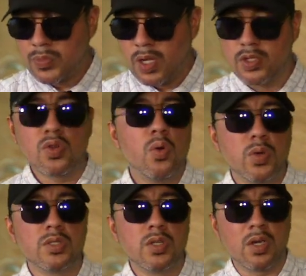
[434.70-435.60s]
And so it
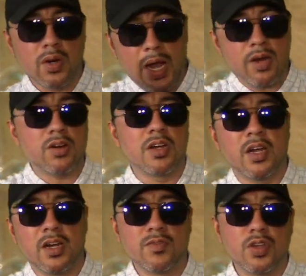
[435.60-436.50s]
was the cracker
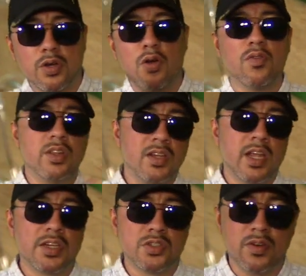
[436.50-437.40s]
kind of took over the
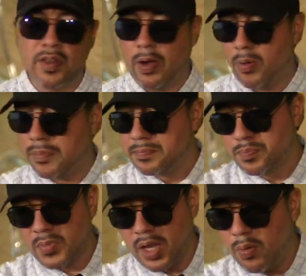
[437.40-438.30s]
texture of that one.
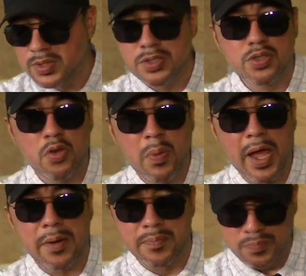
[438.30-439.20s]
And that wasn't so
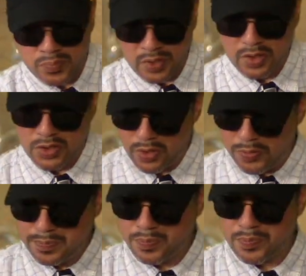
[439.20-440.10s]
bad.
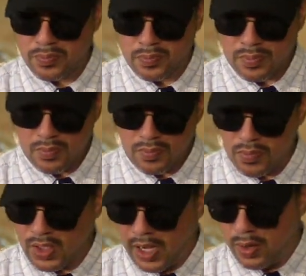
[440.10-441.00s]
So
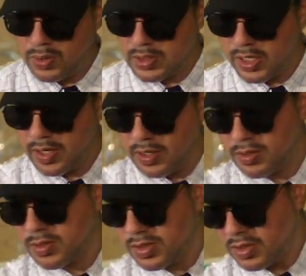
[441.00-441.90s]
I would say
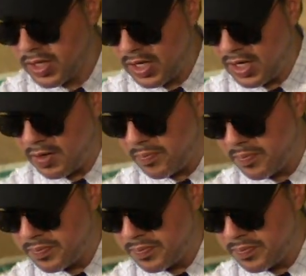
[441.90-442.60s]
let's try that again.